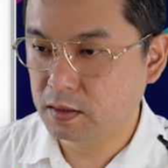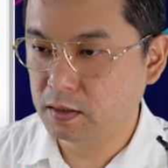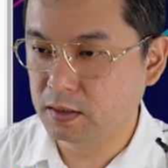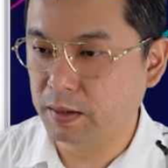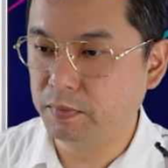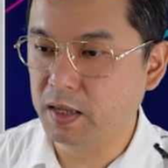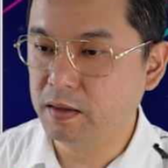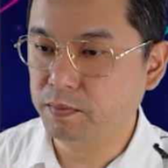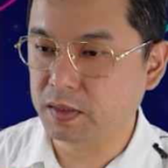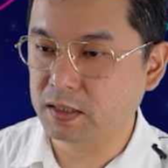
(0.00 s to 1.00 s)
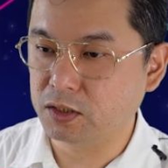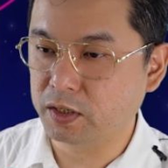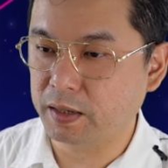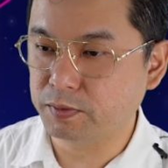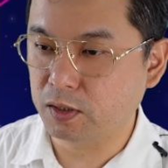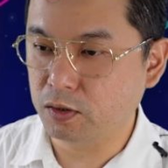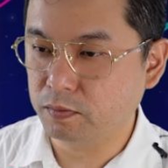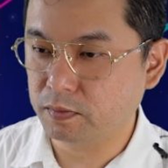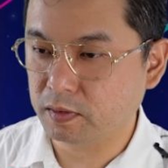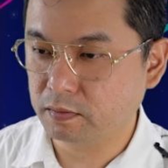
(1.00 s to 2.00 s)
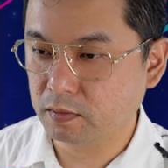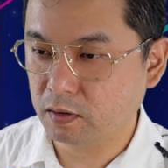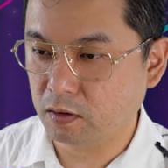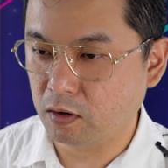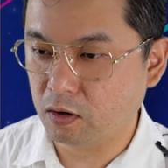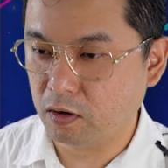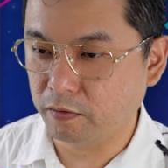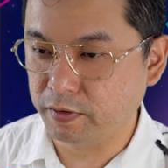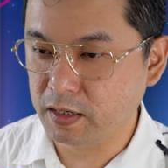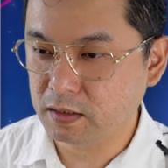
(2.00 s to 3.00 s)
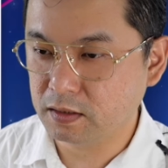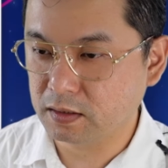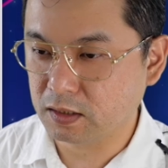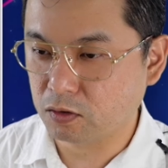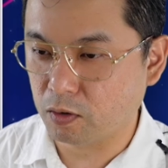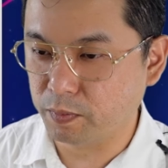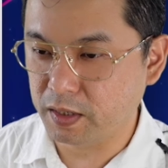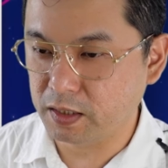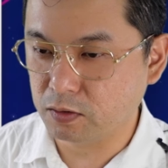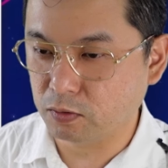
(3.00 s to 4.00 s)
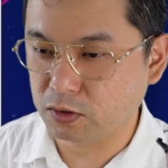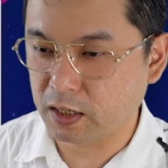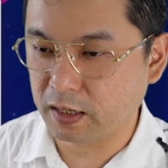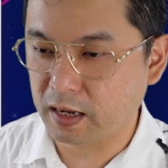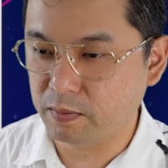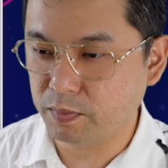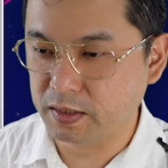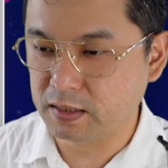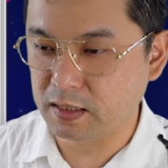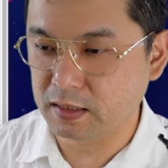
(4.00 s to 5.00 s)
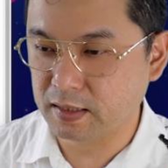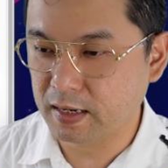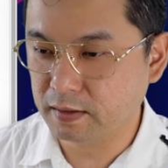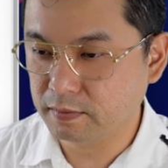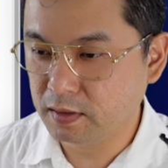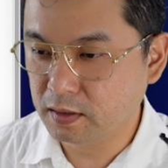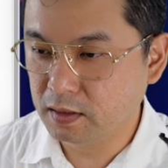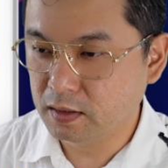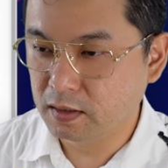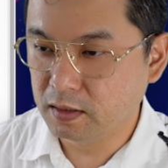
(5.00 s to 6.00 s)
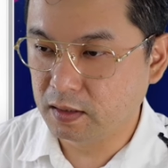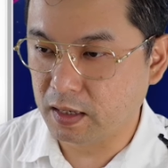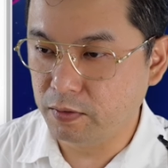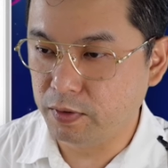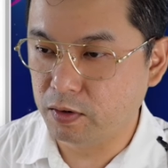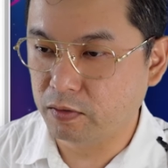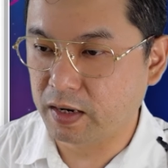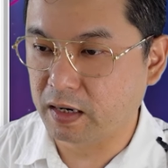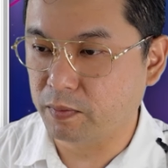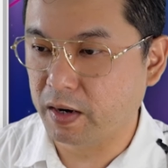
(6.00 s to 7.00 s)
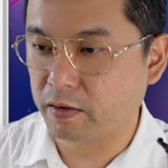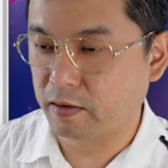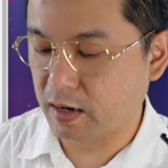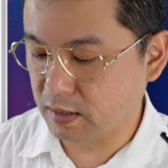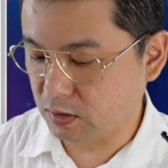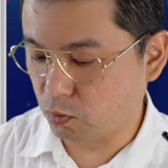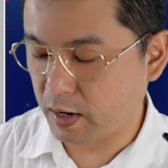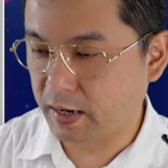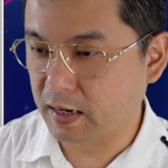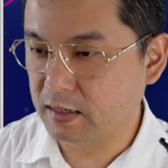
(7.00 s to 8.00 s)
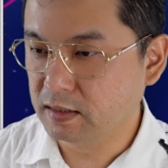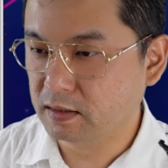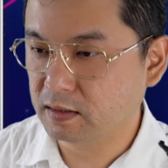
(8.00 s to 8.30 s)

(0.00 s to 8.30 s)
Same thing, position absolute. All of this, just copy this whole chunk and paste it inside. Okay, we know that the background color is white color.